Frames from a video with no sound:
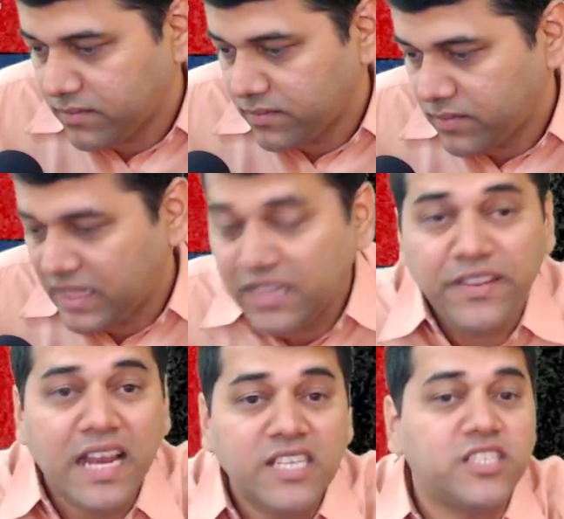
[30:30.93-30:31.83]
In the
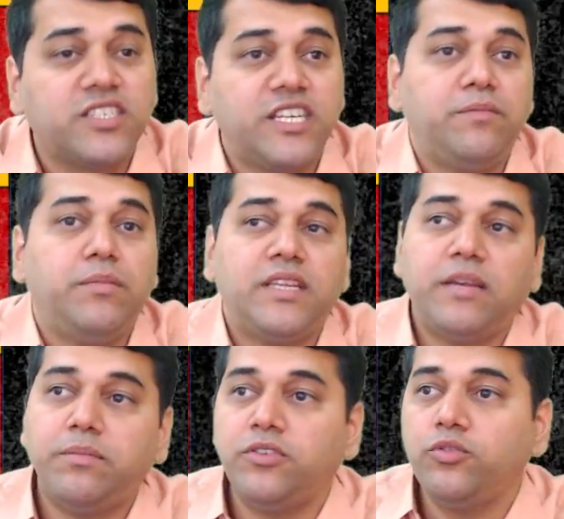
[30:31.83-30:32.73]
financial statement, that
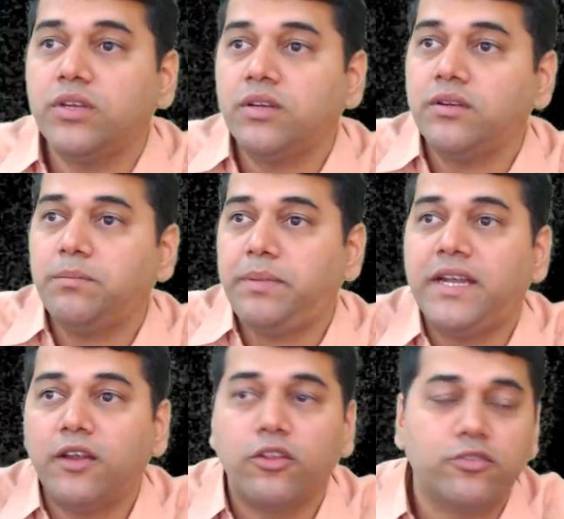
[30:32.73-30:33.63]
means your
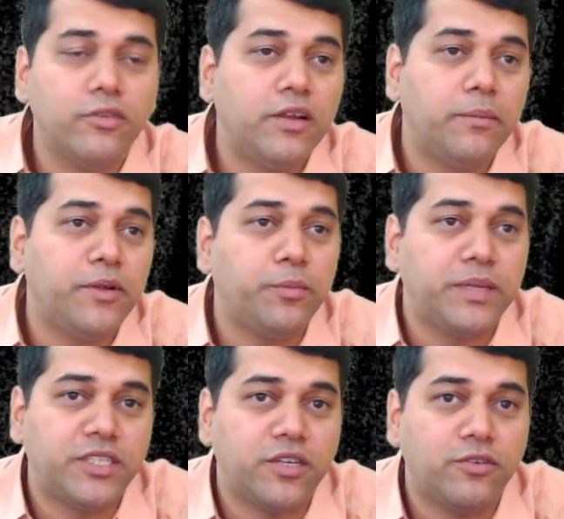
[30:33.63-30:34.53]
P&L also will come into
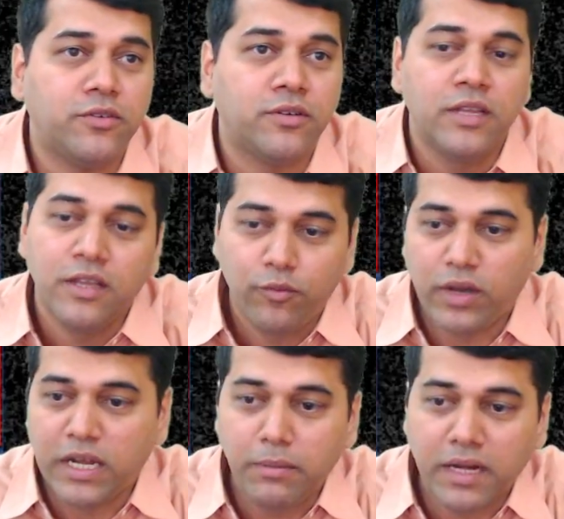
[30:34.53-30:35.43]
picture, no?
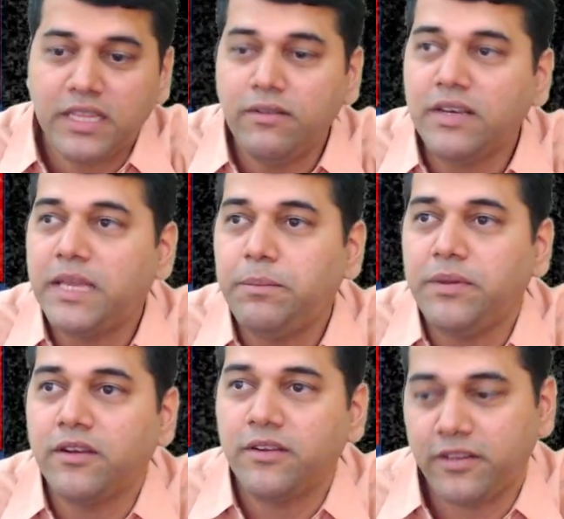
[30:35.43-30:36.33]
1 mark they will keep
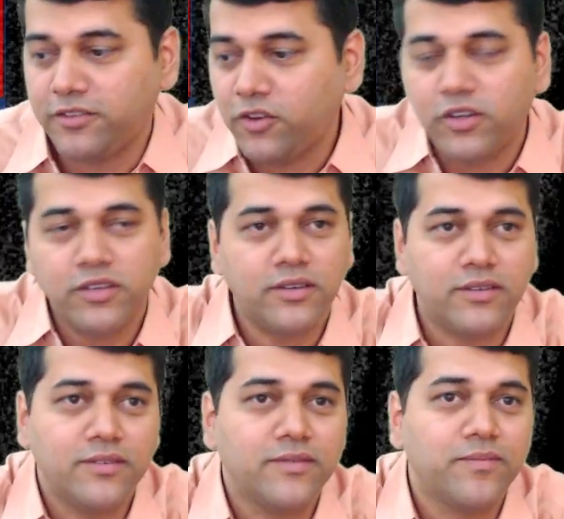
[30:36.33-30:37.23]
here reserved
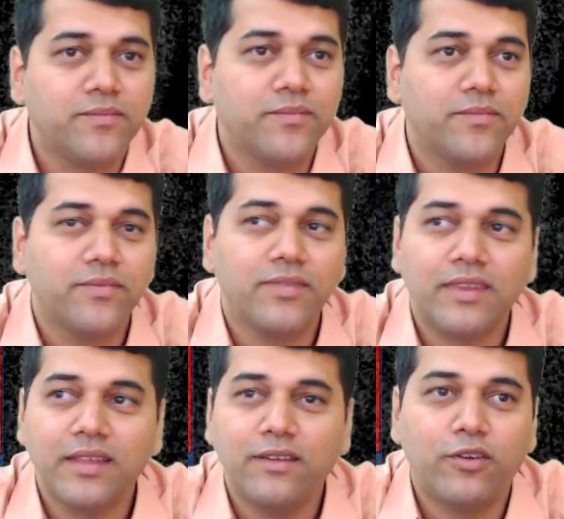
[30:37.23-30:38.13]

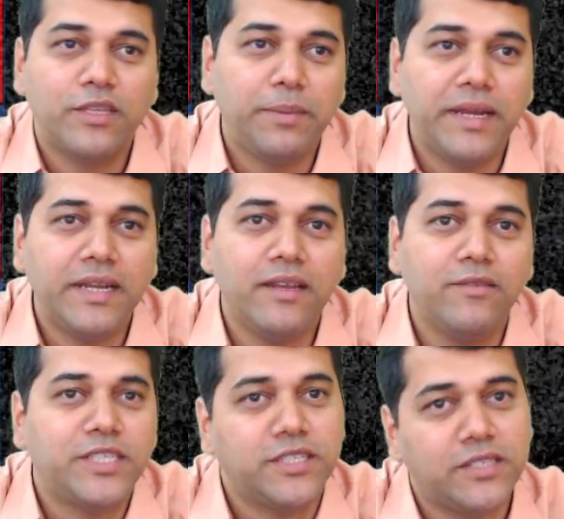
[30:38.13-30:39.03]
for the P&L,
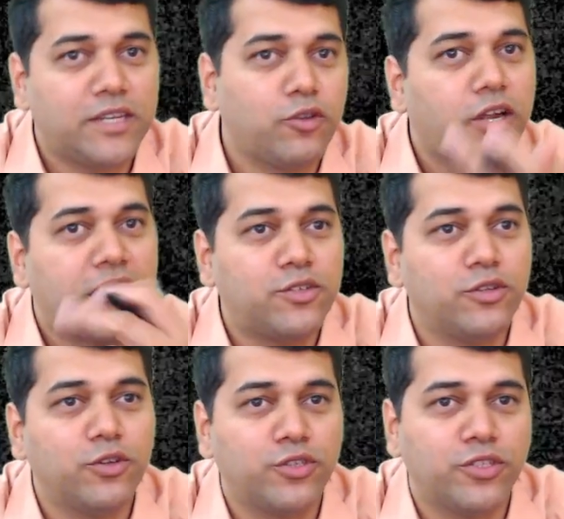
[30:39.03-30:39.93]
which not asked on
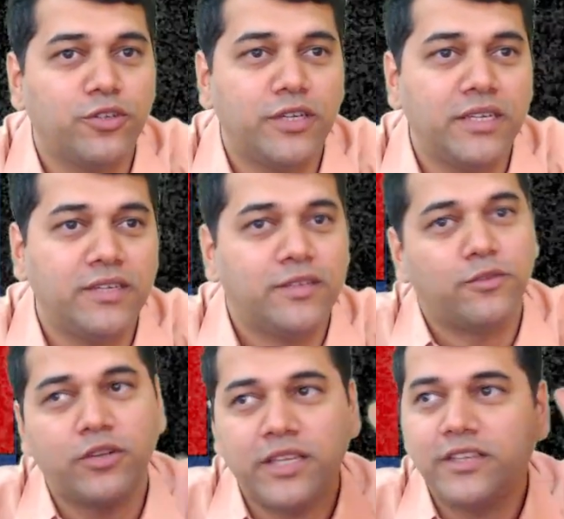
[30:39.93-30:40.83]
the question only, is
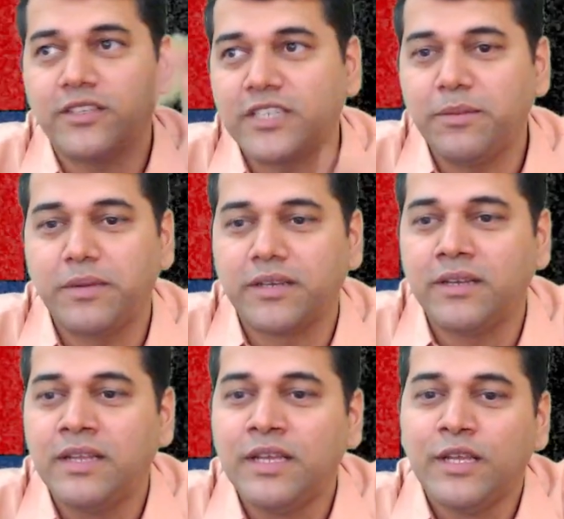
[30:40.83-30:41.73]
not there in the study material.
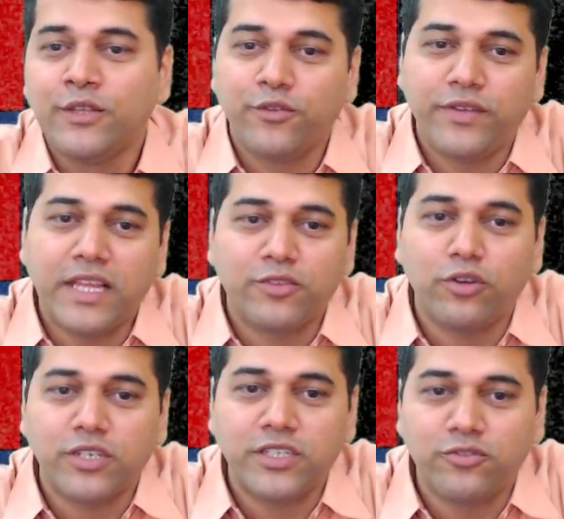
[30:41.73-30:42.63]
So finance
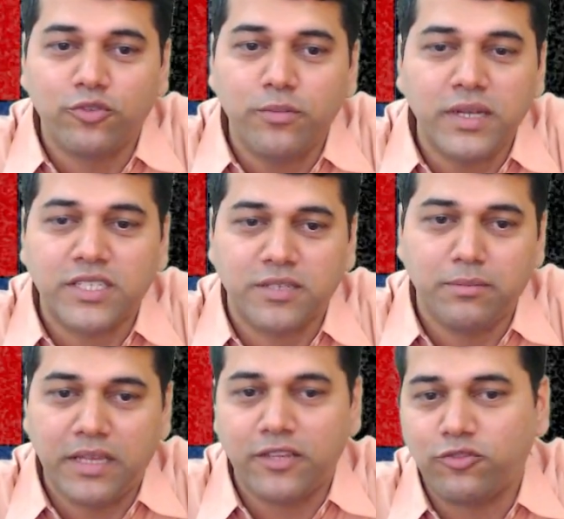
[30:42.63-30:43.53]
cost is so much
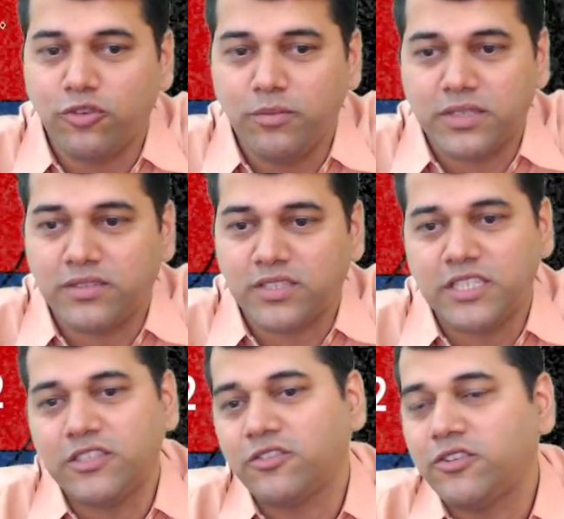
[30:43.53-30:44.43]
minus so much,
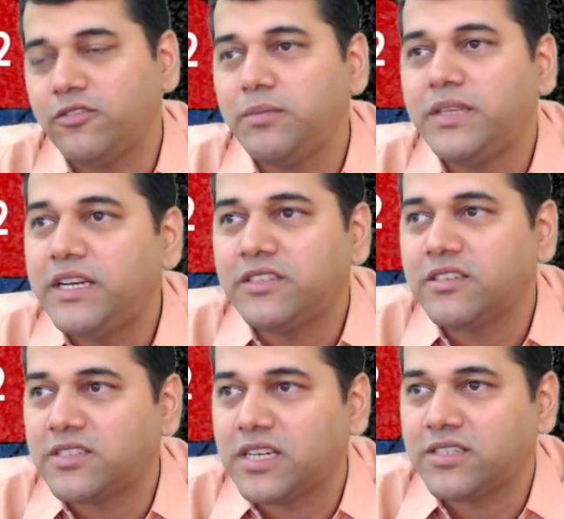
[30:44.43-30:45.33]
16,000 will be the additional
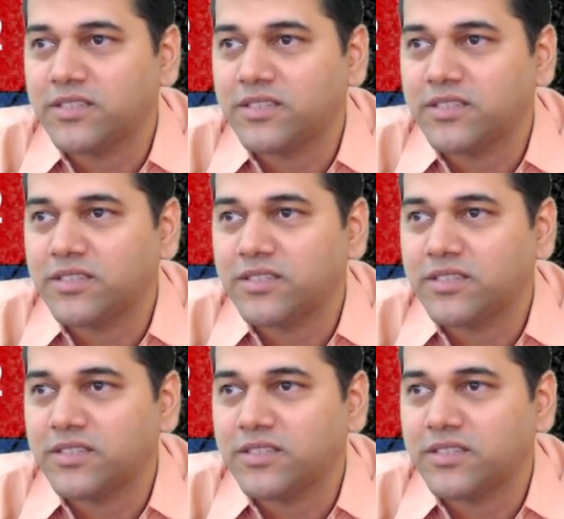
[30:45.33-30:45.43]
charge.